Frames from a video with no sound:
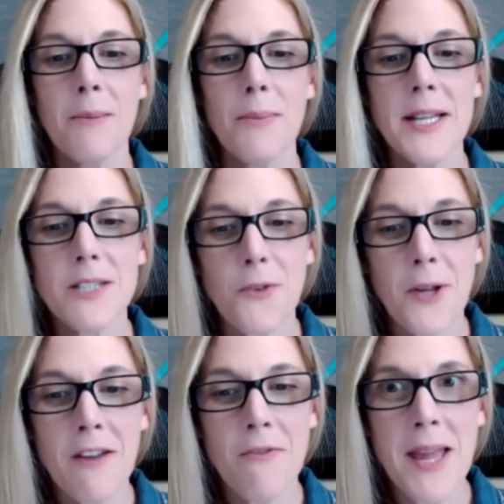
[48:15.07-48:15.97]
please
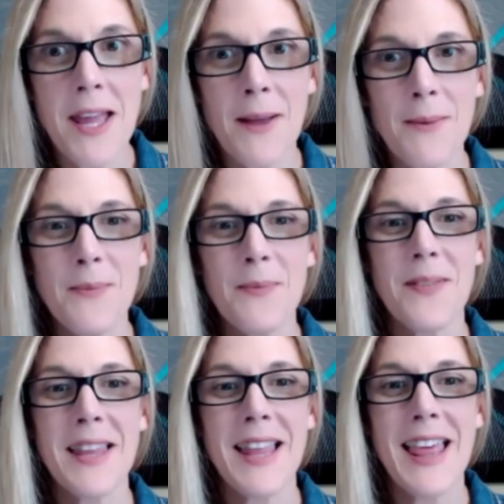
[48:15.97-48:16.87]
forgive me,
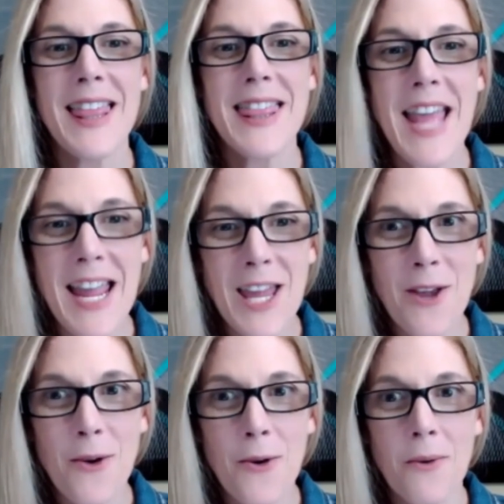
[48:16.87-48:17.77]
thank
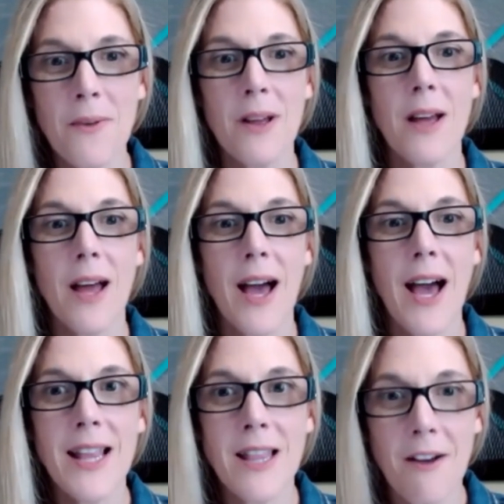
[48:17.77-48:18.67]
you,
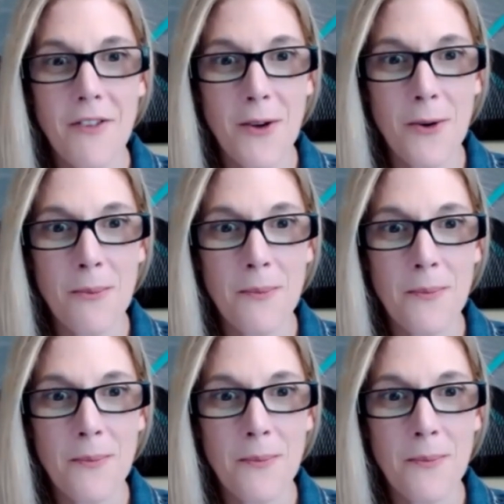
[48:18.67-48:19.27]
I love you.